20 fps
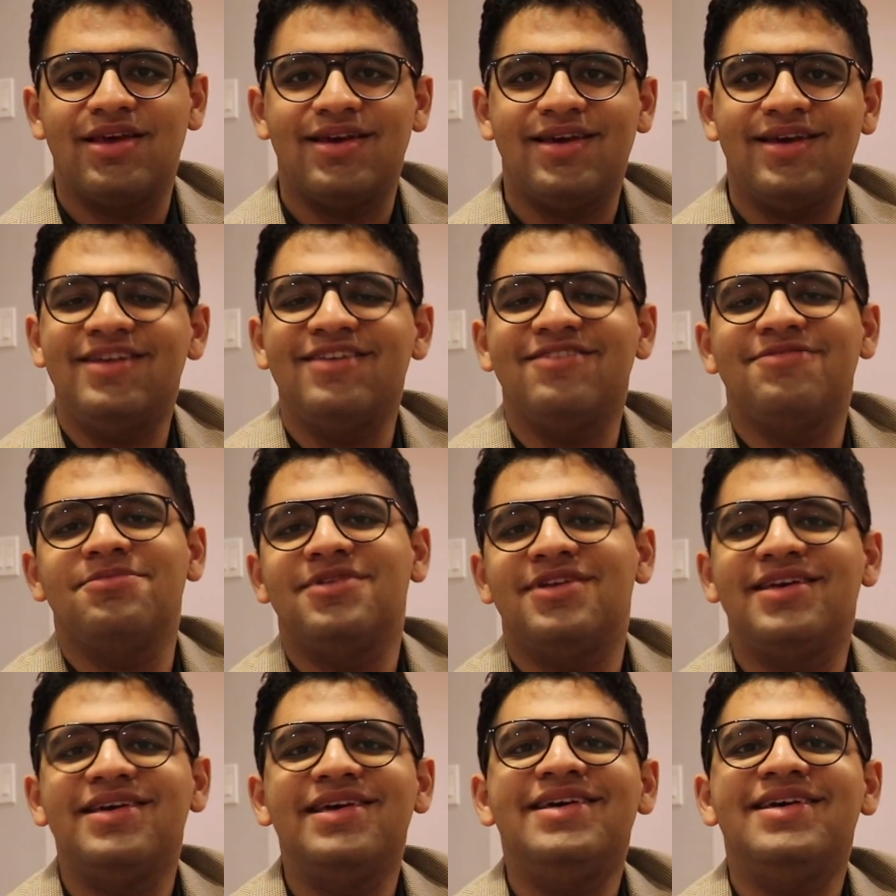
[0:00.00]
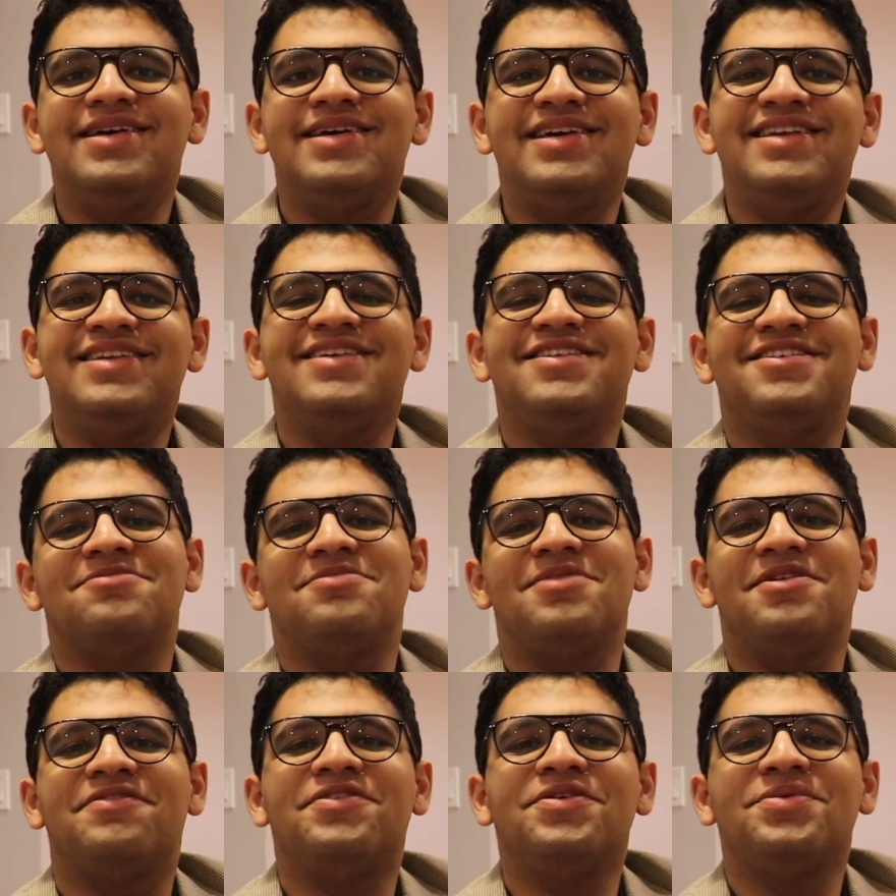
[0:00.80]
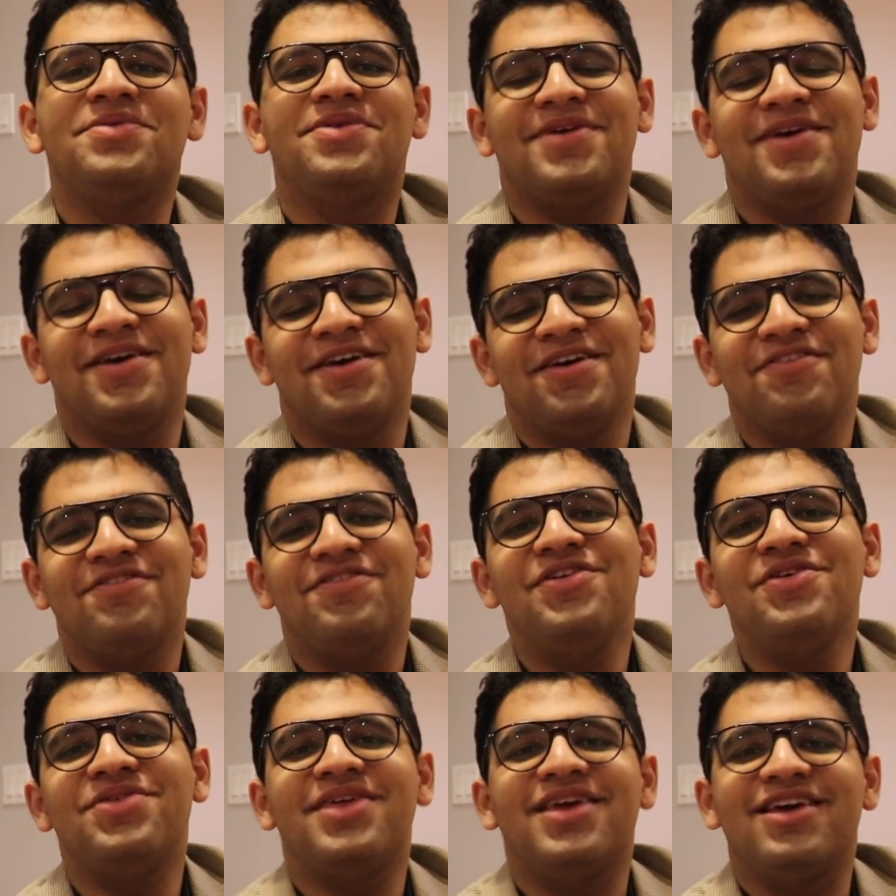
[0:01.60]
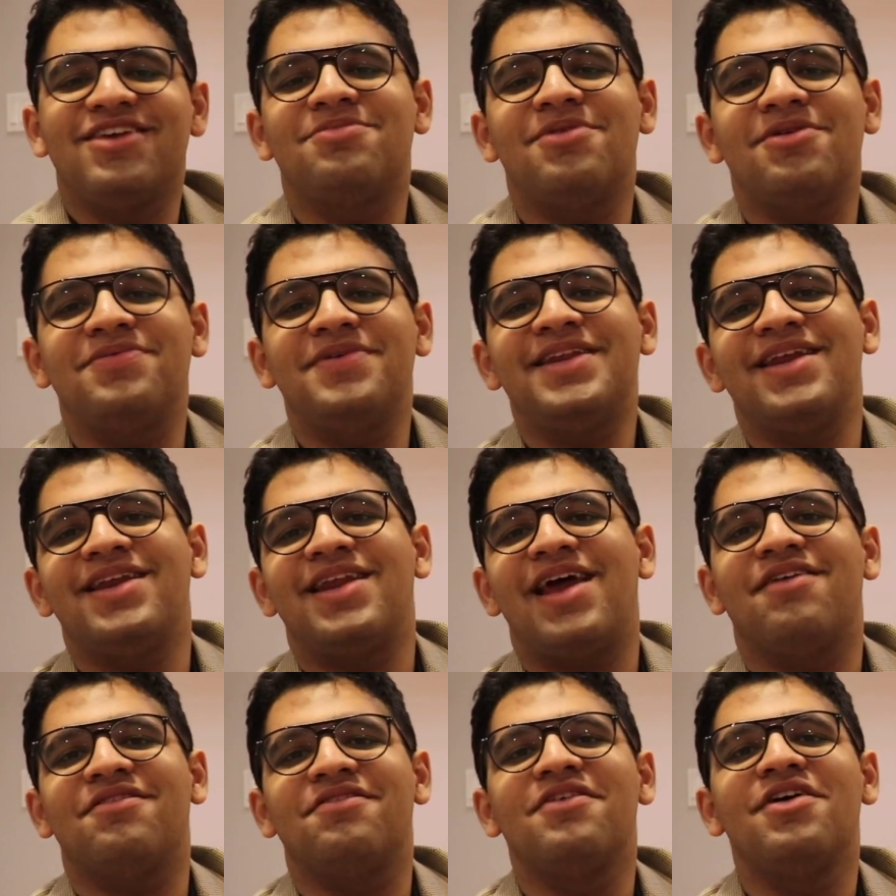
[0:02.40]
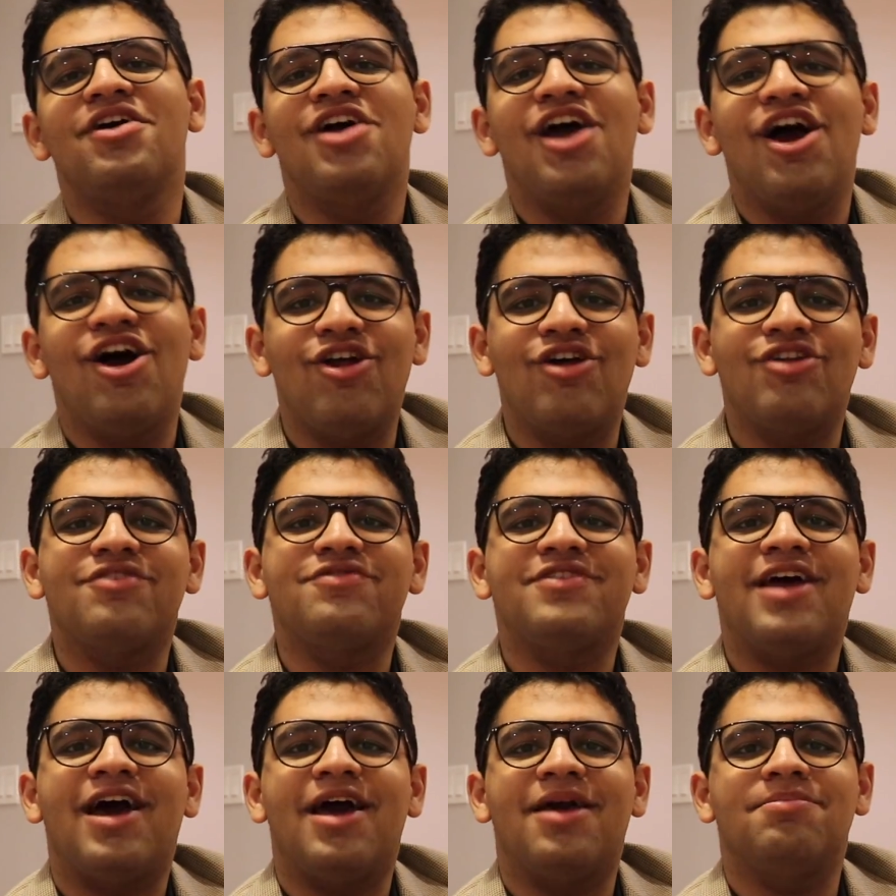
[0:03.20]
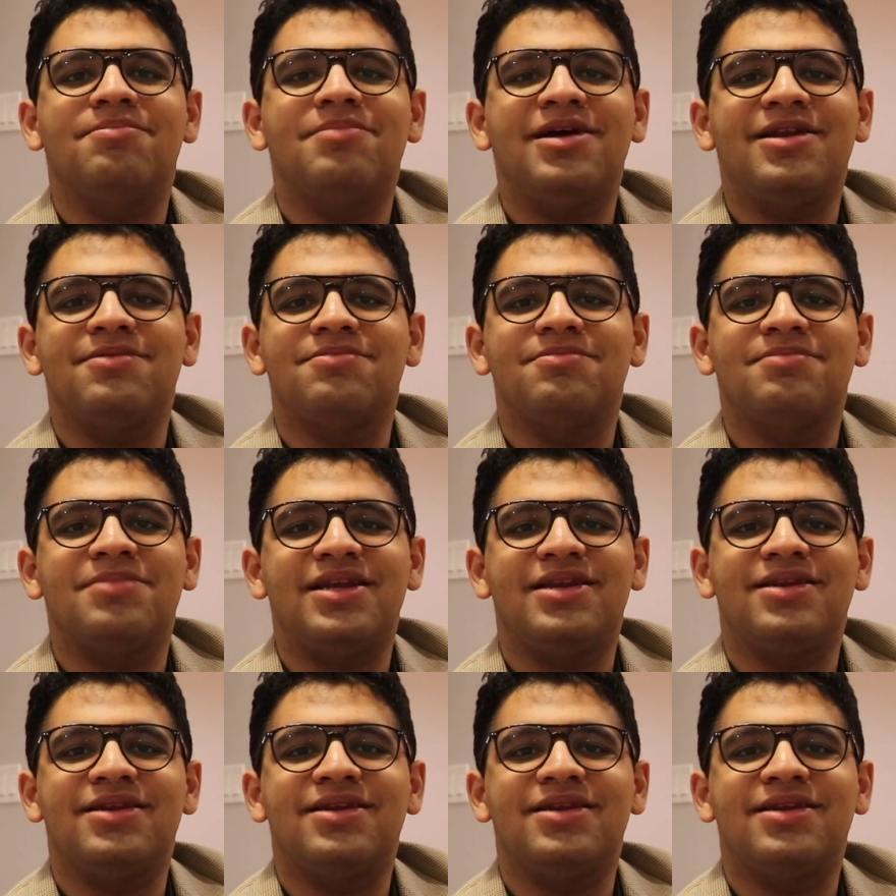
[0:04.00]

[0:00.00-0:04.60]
He teaches me few things, but we didn't have a lot of time. But